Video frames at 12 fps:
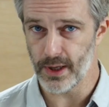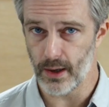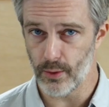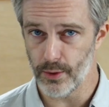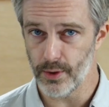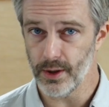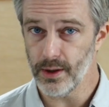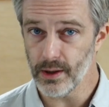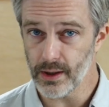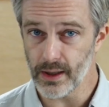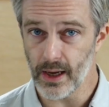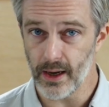Tower
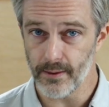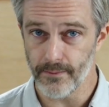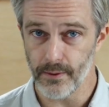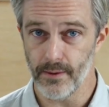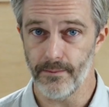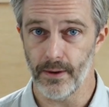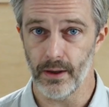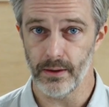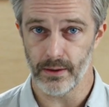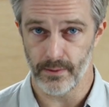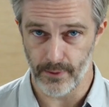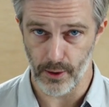is not for the
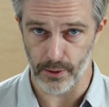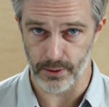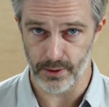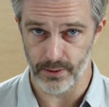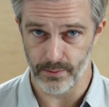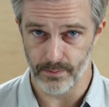faint of heart.